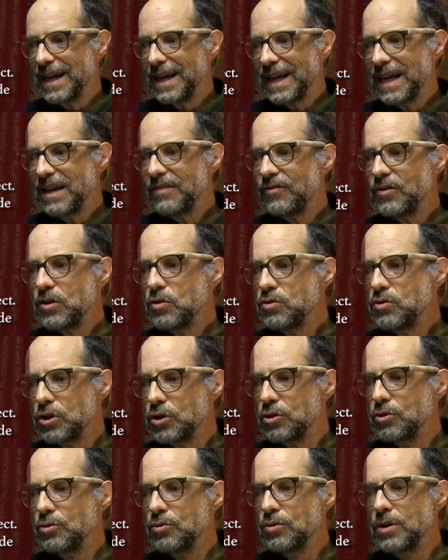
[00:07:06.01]
If you
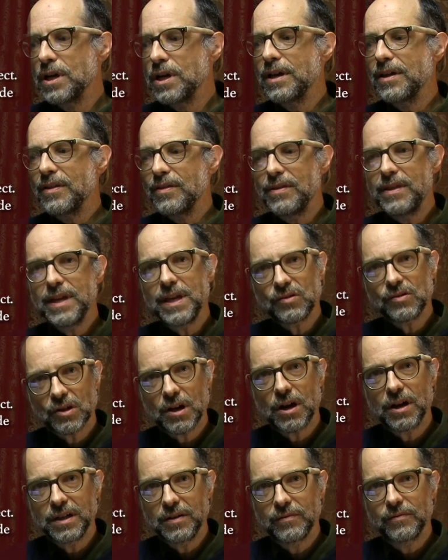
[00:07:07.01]
do this
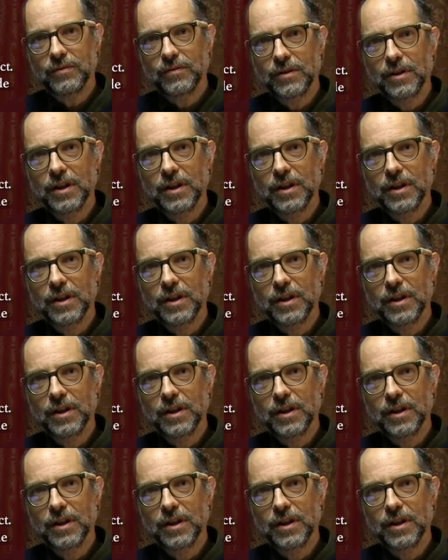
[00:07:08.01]
kind of